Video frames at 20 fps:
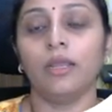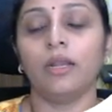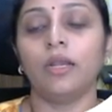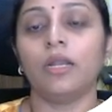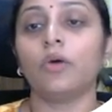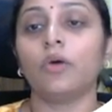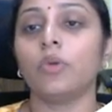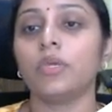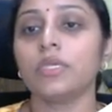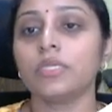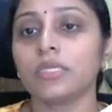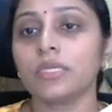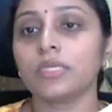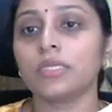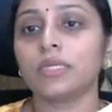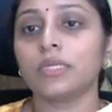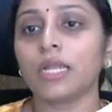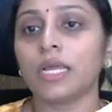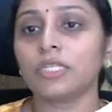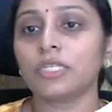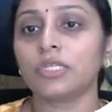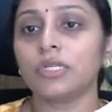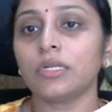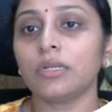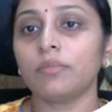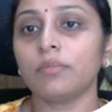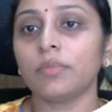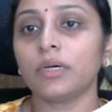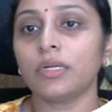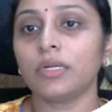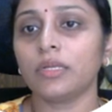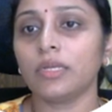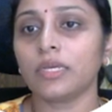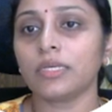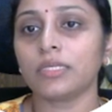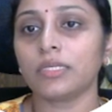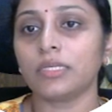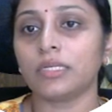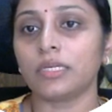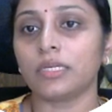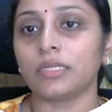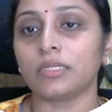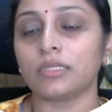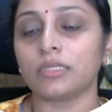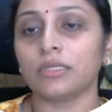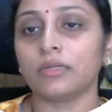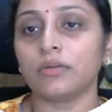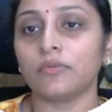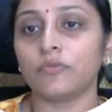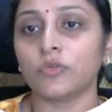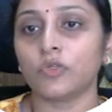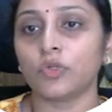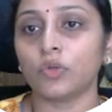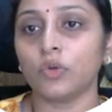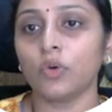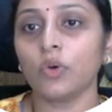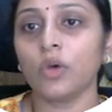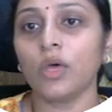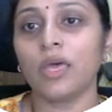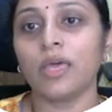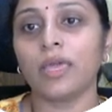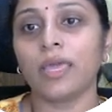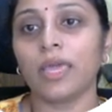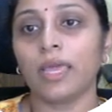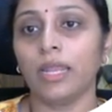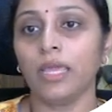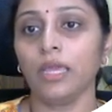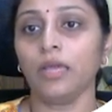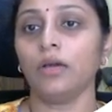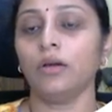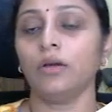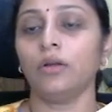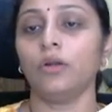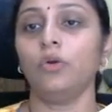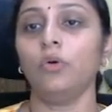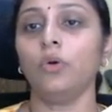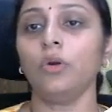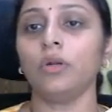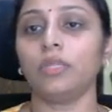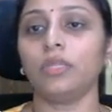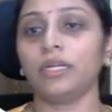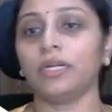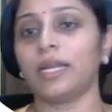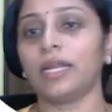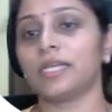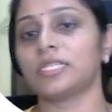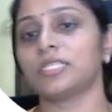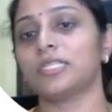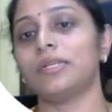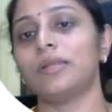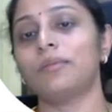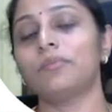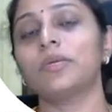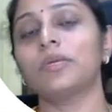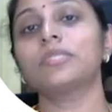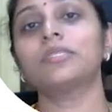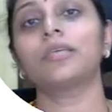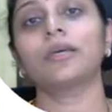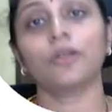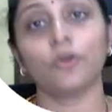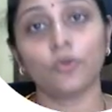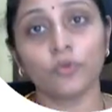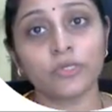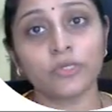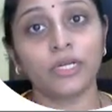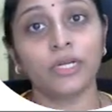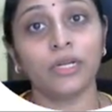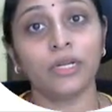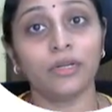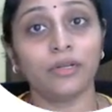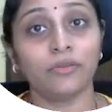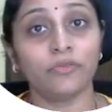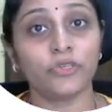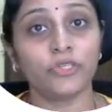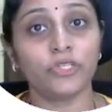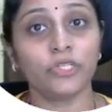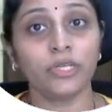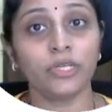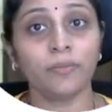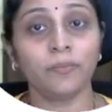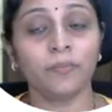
Now is this a rational number? Yes, it is. So can I conclude that rational numbers are closed under division?